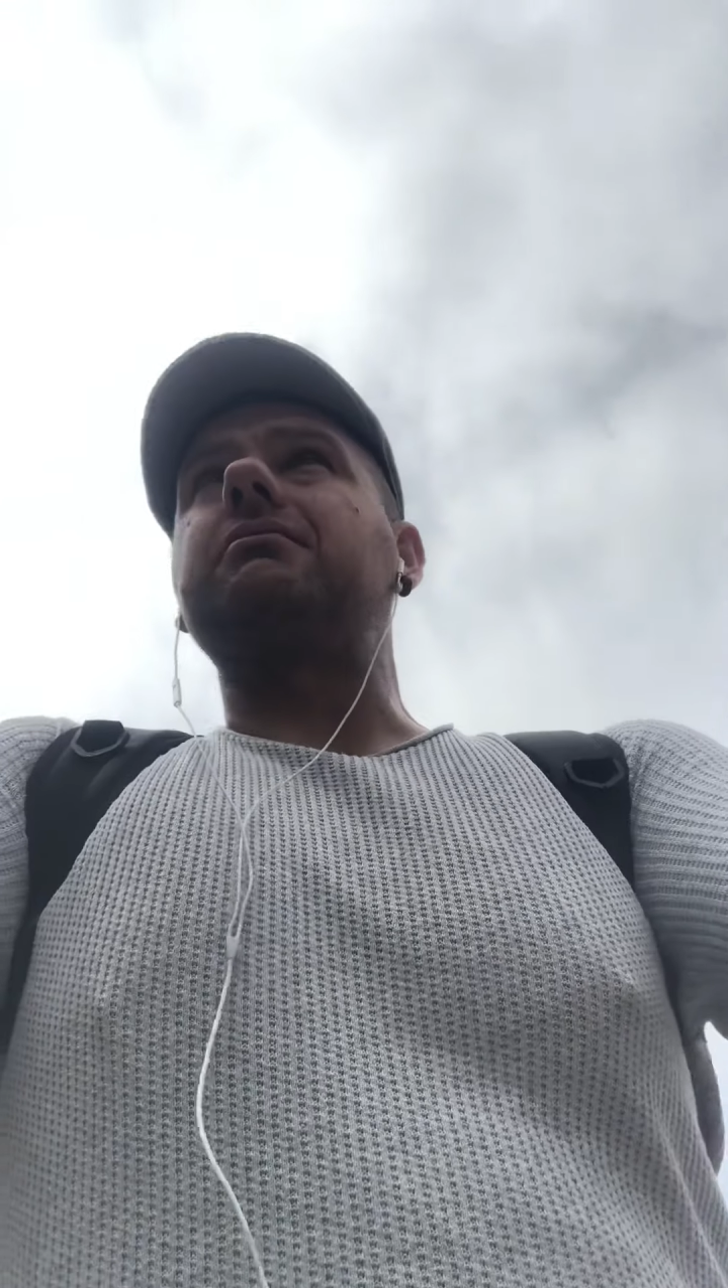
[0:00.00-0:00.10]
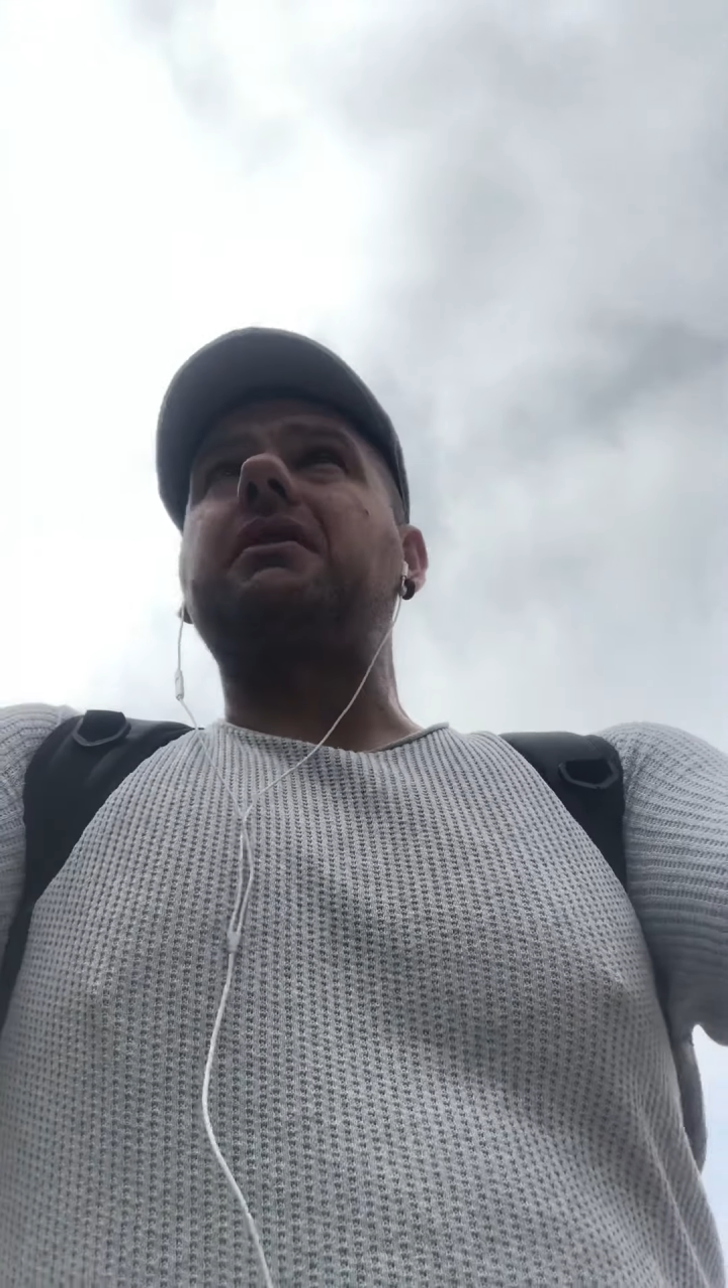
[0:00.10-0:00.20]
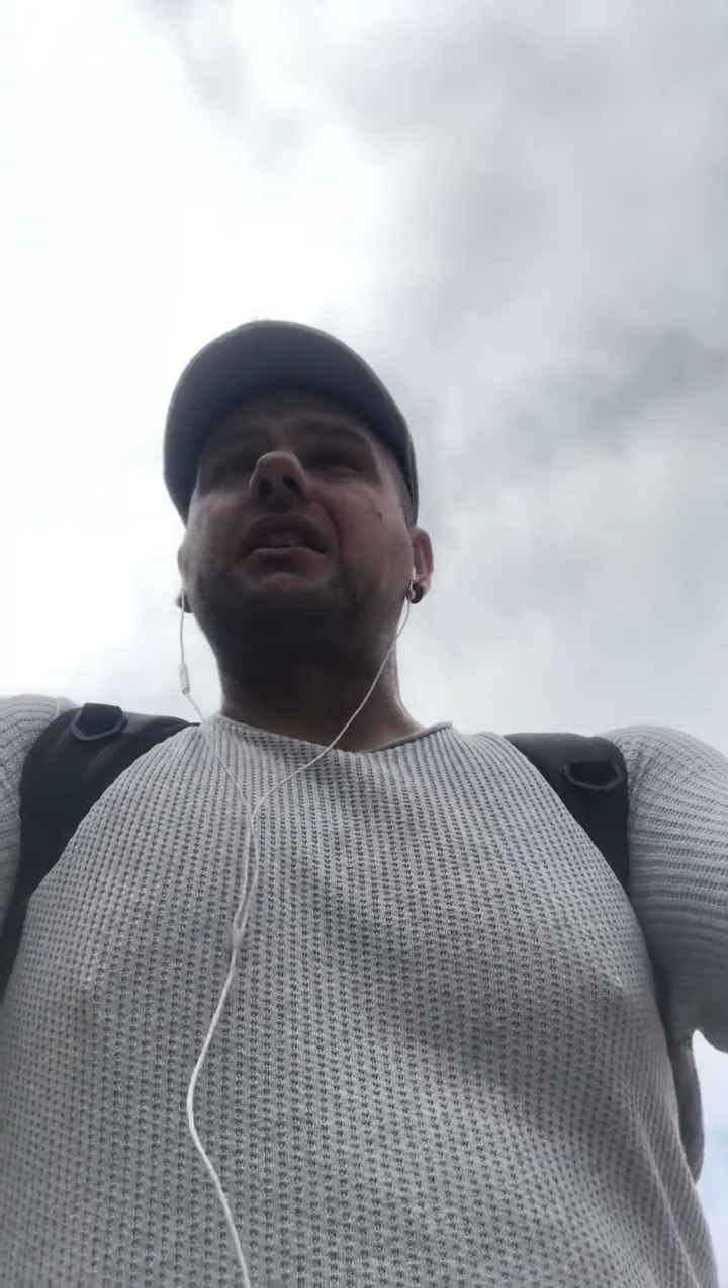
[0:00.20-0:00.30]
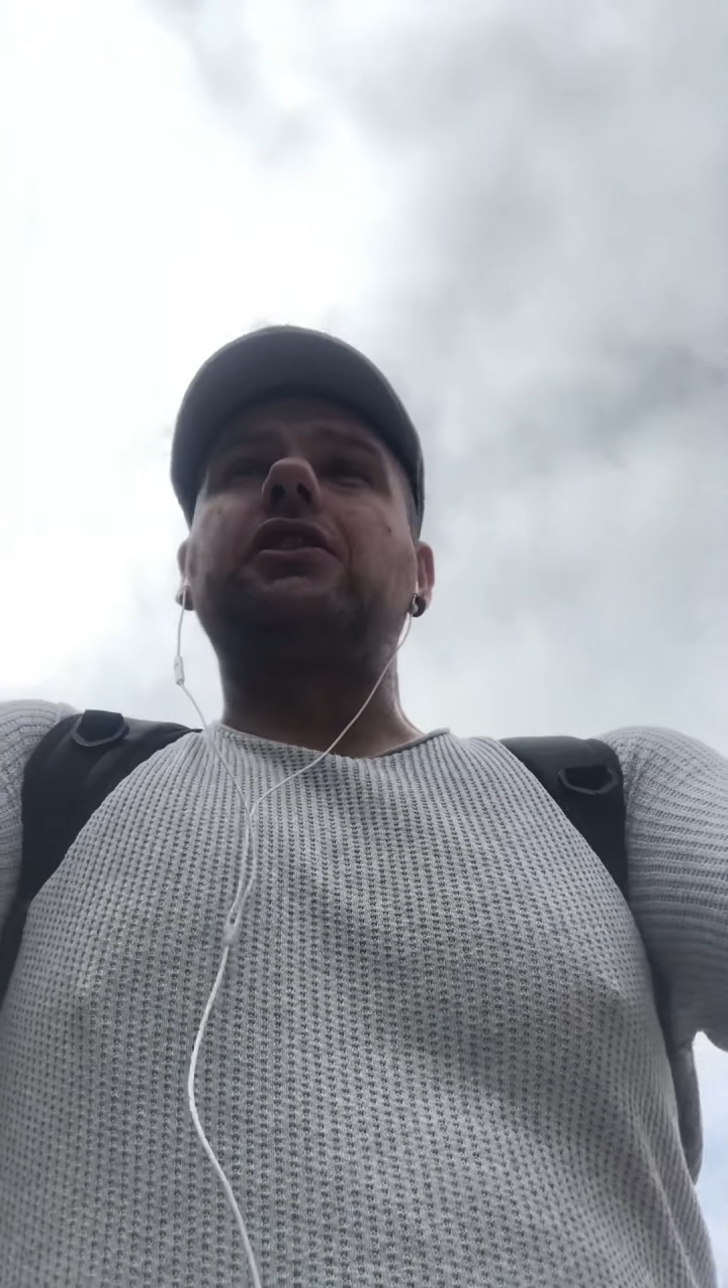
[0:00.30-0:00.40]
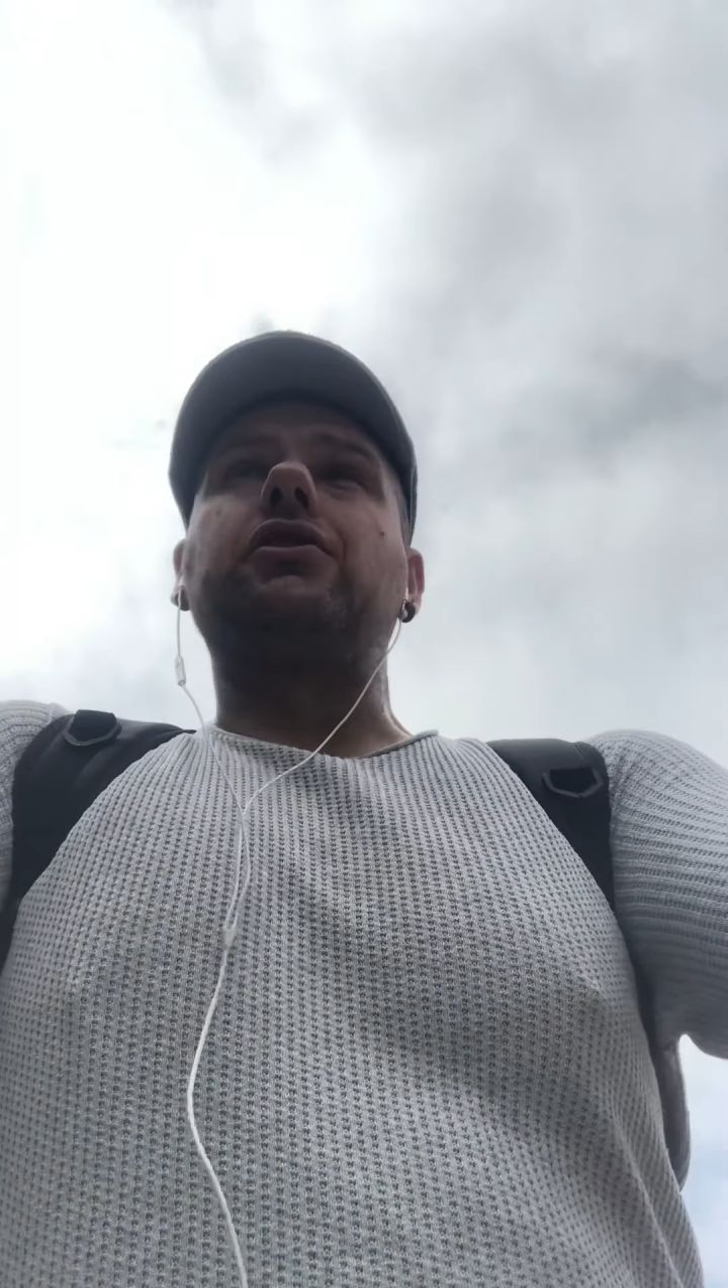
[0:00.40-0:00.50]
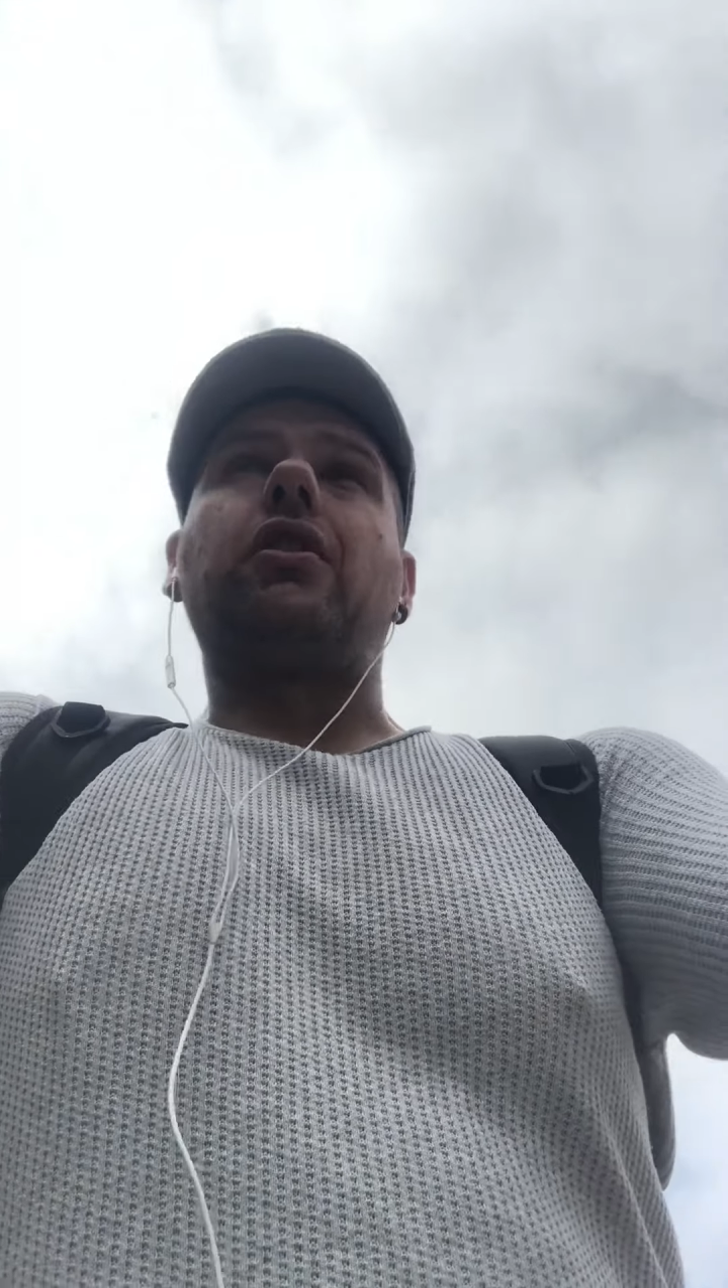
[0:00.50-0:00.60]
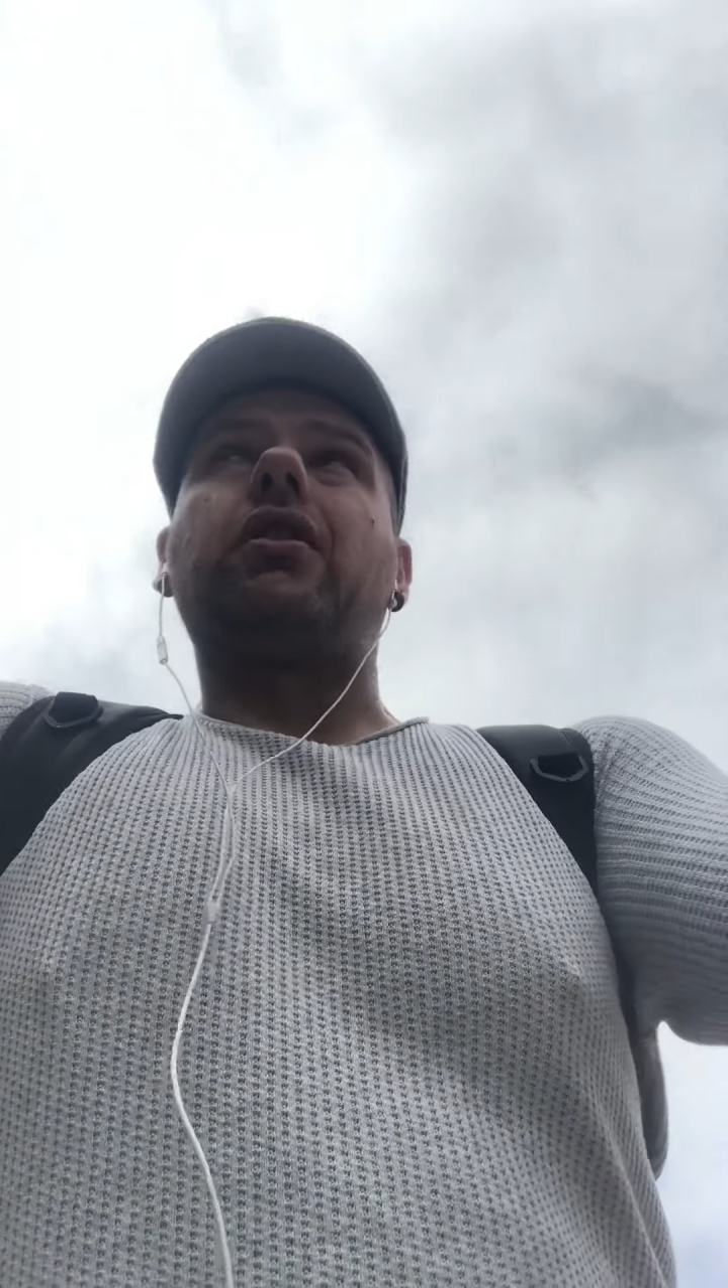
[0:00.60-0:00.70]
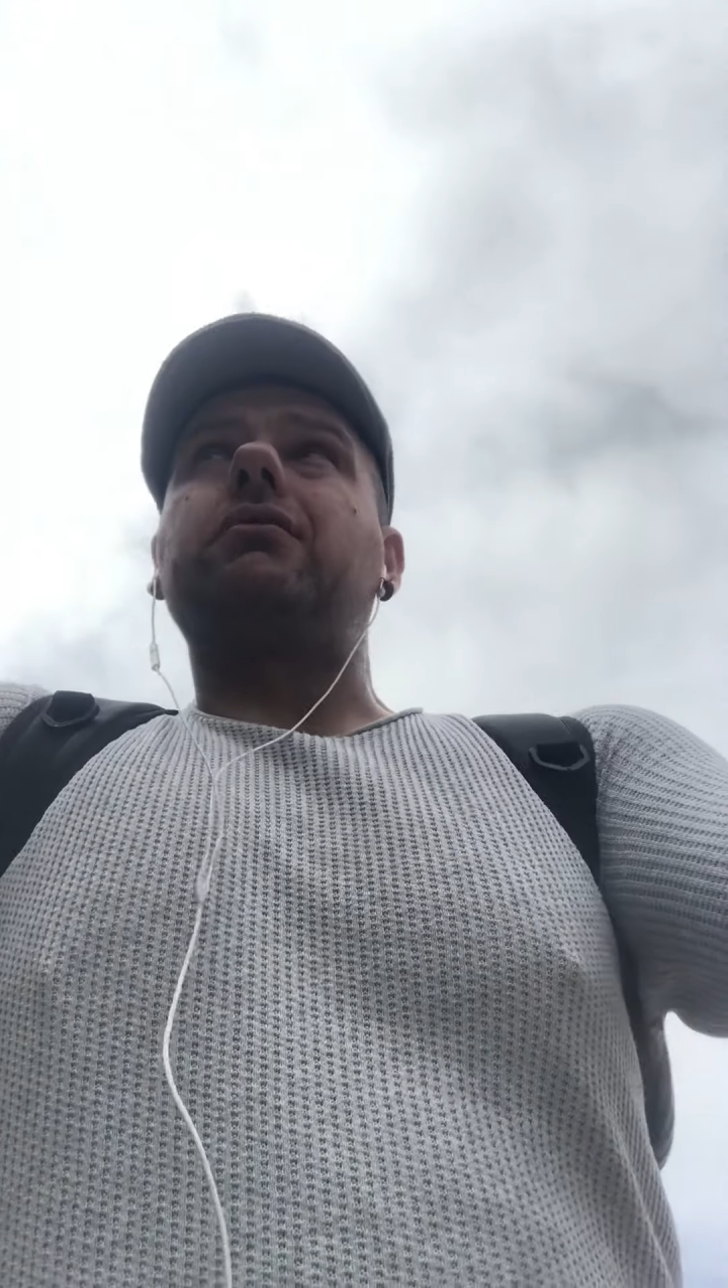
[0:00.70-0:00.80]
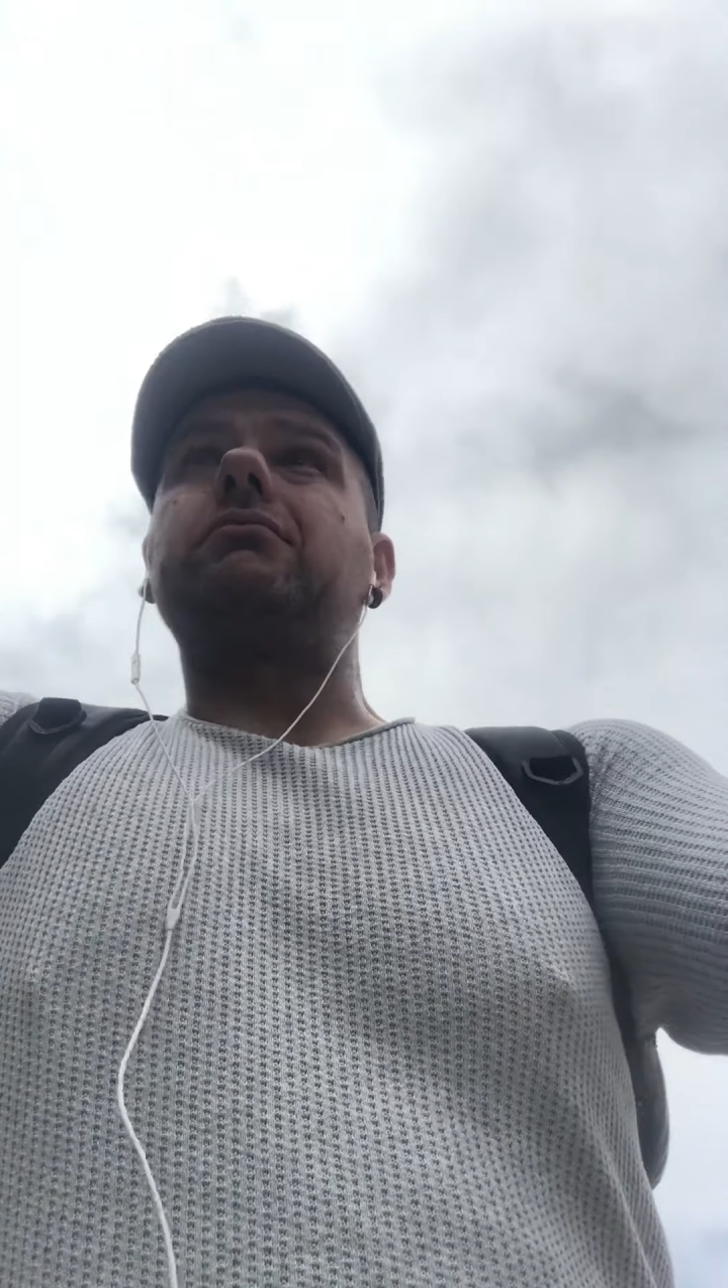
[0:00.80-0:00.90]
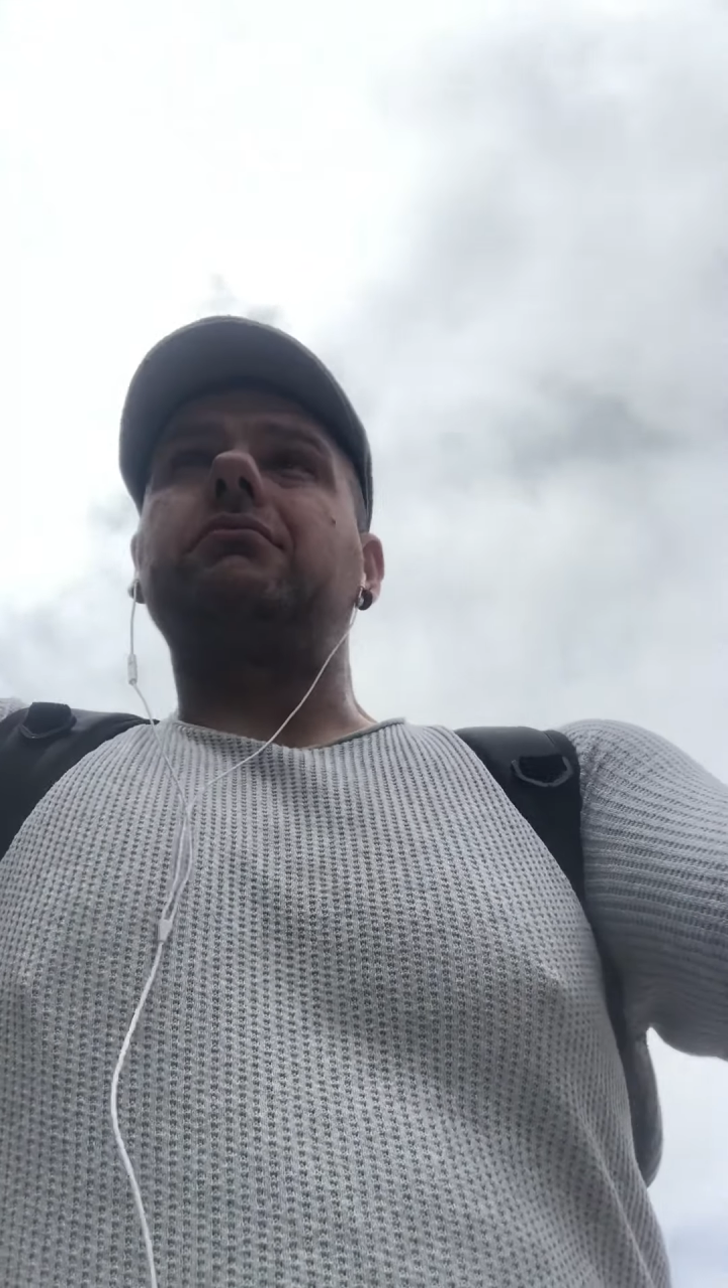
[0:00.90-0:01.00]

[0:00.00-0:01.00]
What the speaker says: I did not